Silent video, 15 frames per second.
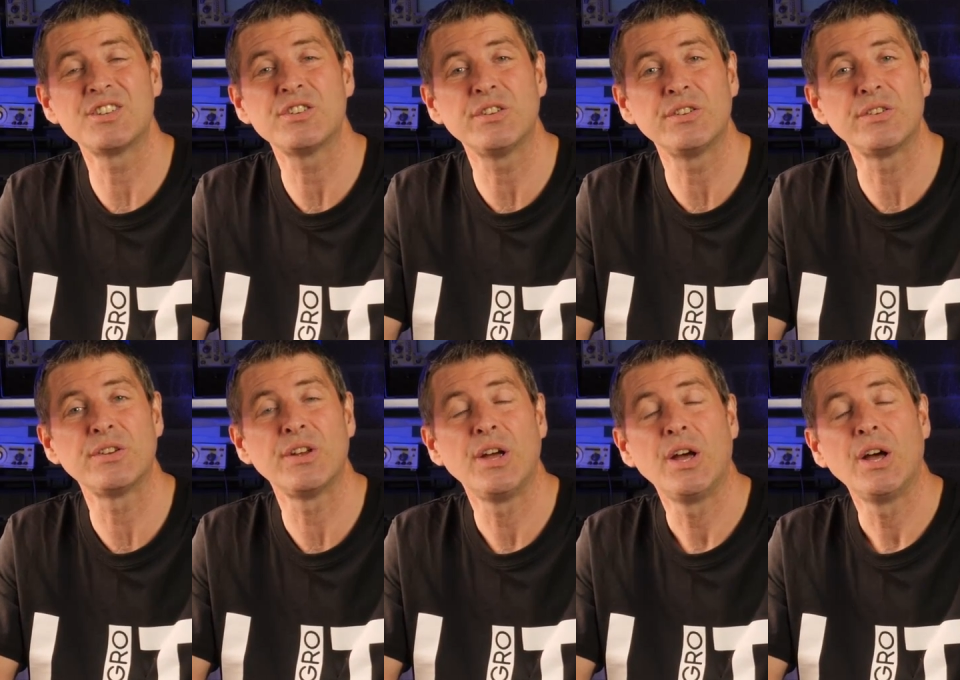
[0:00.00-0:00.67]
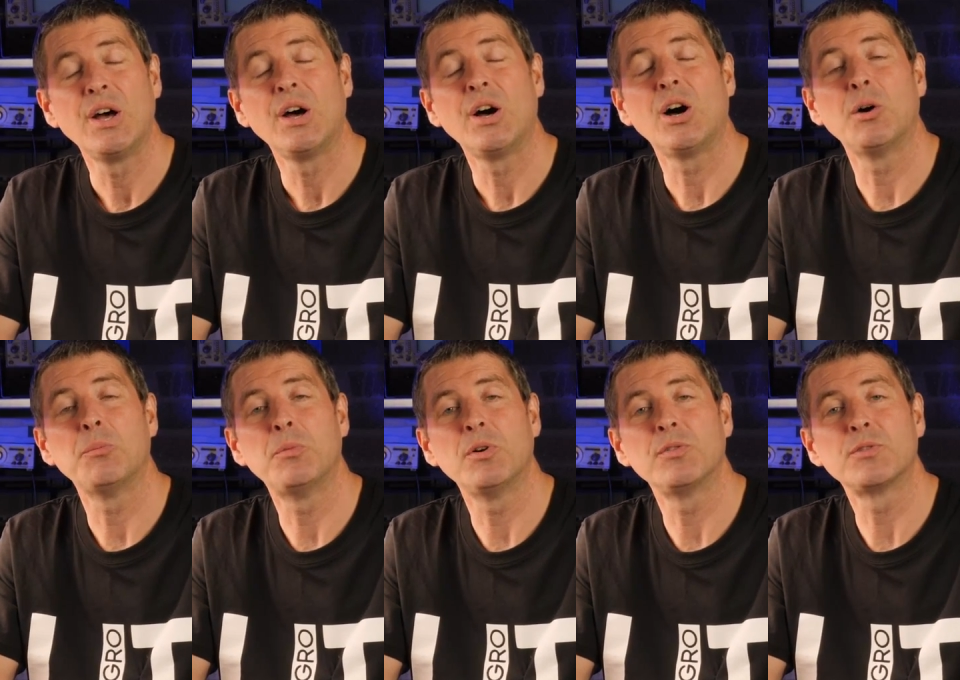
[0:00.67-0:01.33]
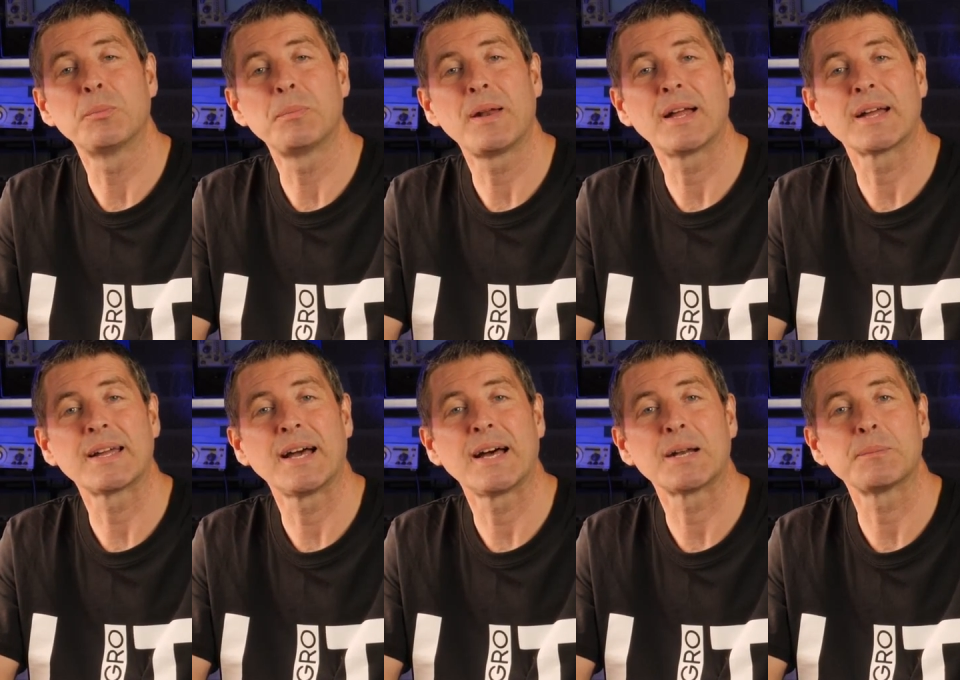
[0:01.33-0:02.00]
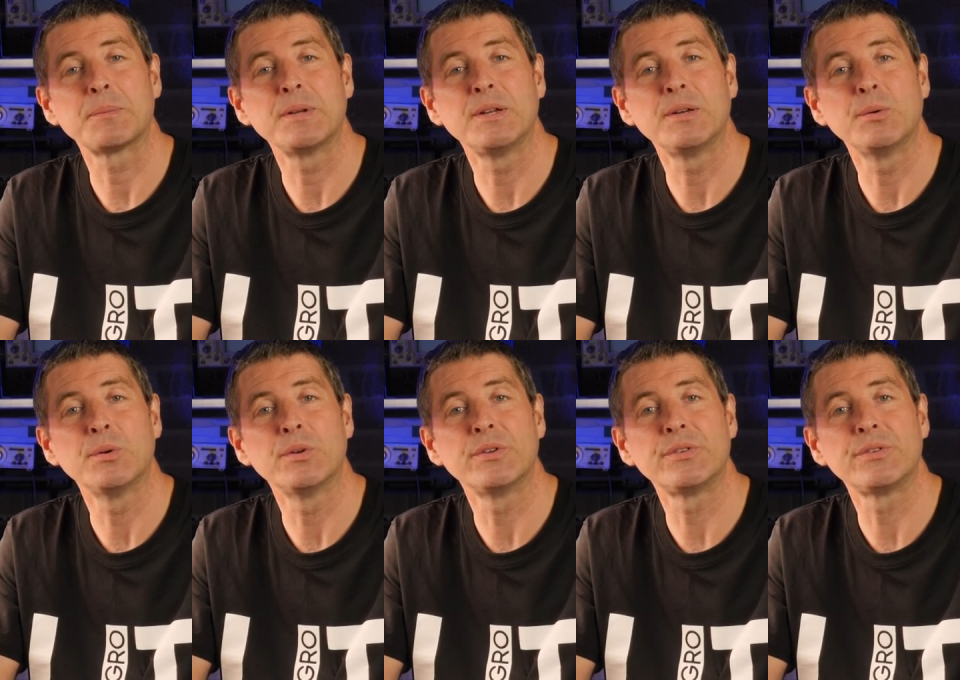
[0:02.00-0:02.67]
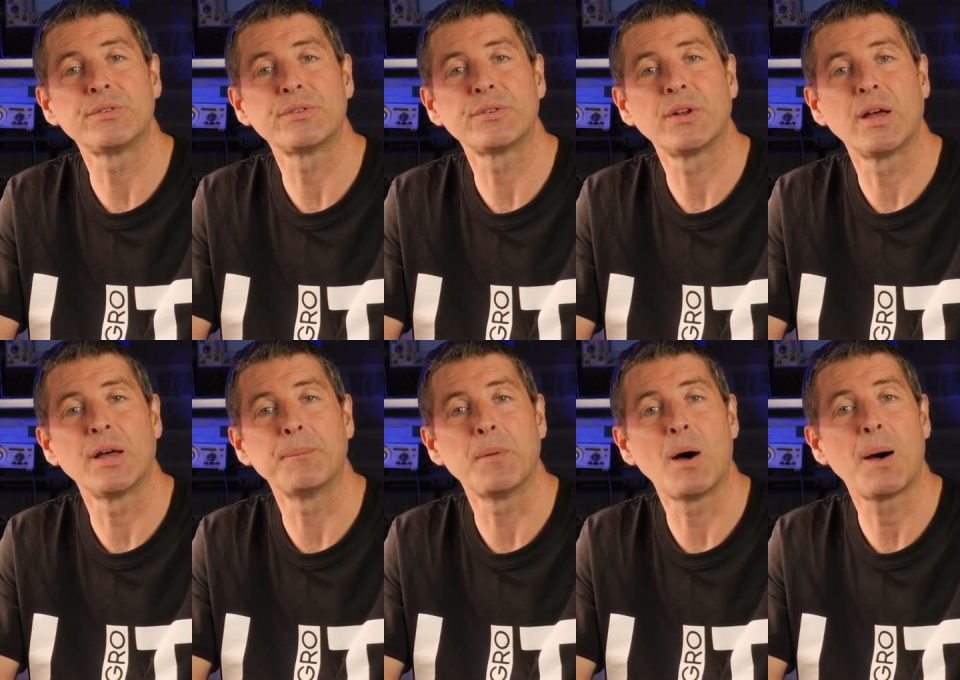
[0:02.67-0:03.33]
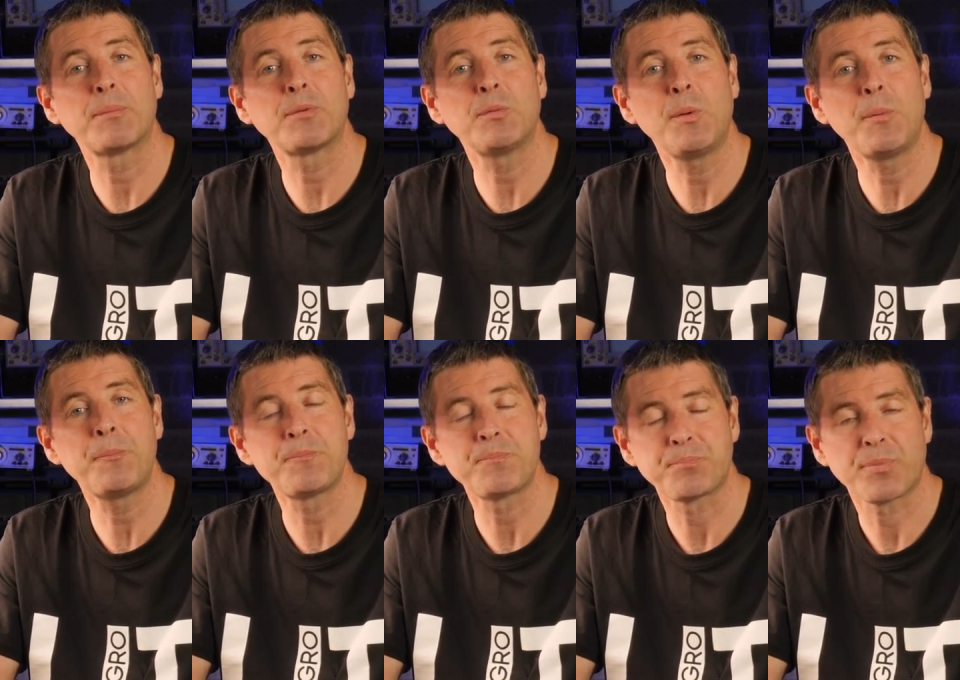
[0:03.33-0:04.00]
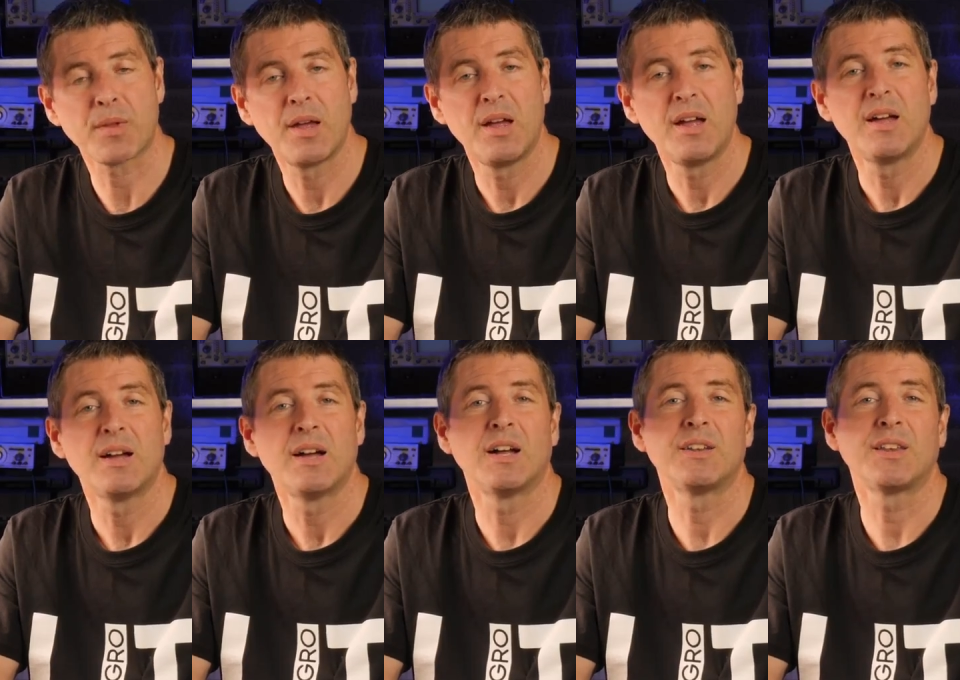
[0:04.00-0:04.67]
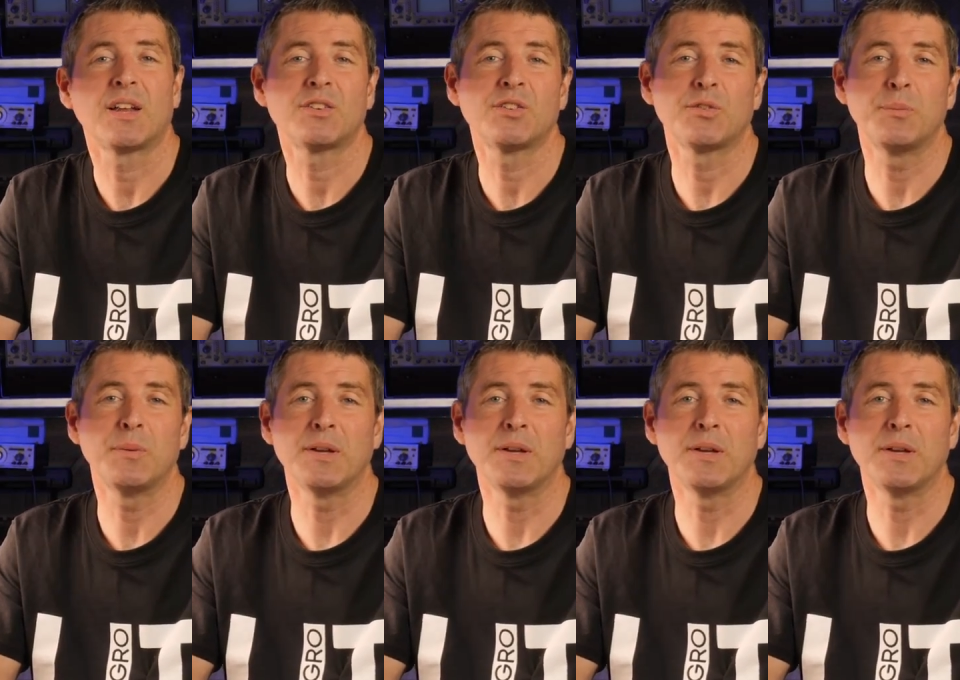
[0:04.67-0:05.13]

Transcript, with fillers: inches above the plant canopy was optimum, and that just